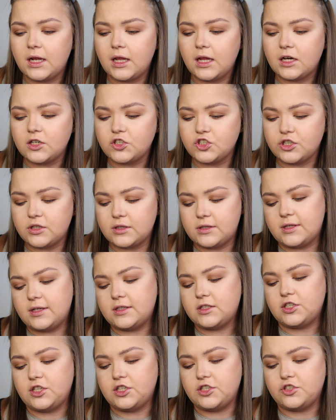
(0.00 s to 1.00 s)
Lash
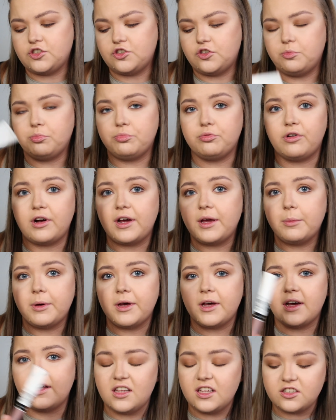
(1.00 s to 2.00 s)
Sensational
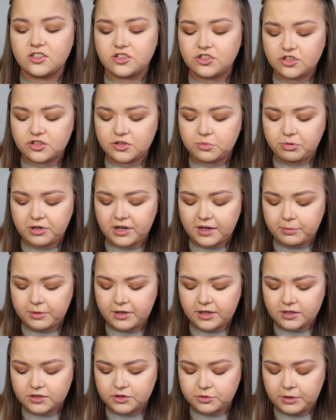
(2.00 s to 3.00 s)
primer. This is just a
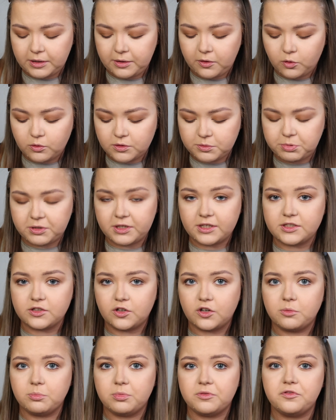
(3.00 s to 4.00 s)
primer, so I always put this
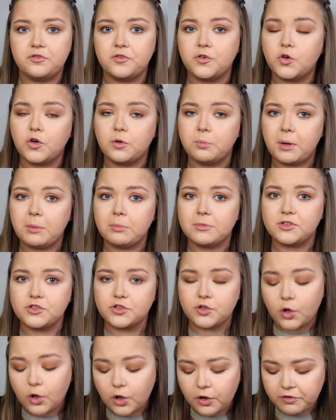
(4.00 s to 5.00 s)
on before my
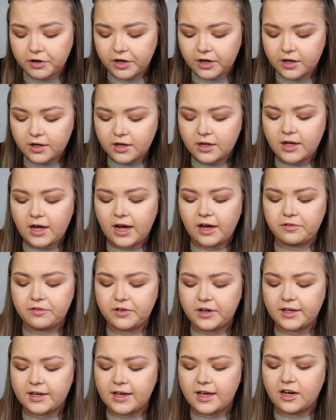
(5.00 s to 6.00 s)
mascara. I feel
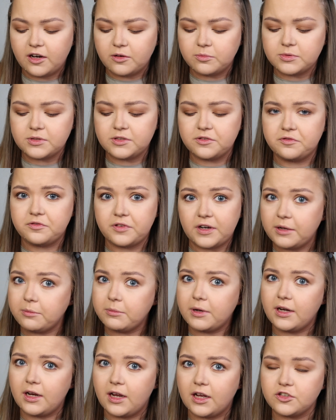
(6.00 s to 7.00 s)
like it helps define
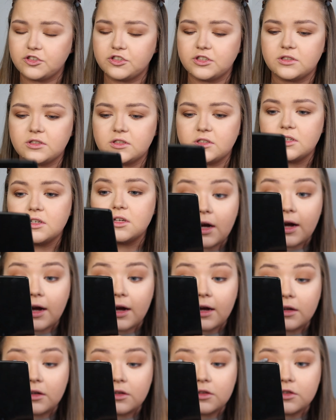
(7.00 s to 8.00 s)
my lashes
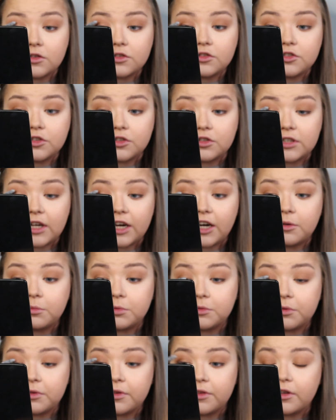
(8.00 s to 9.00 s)
and just
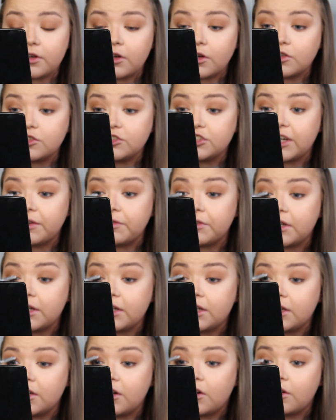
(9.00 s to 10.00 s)
helps with the
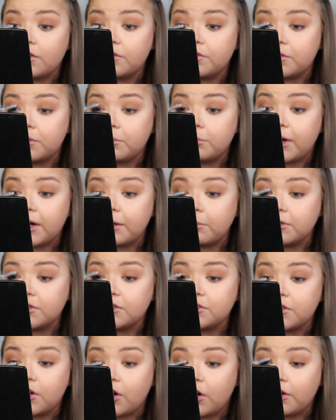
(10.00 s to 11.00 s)
longevity of my
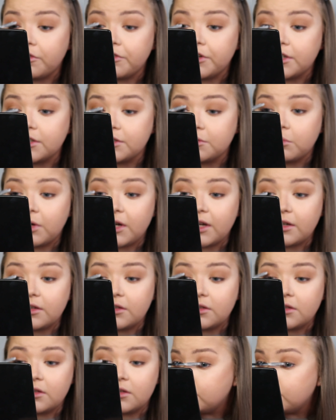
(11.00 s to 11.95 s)
mascara as well.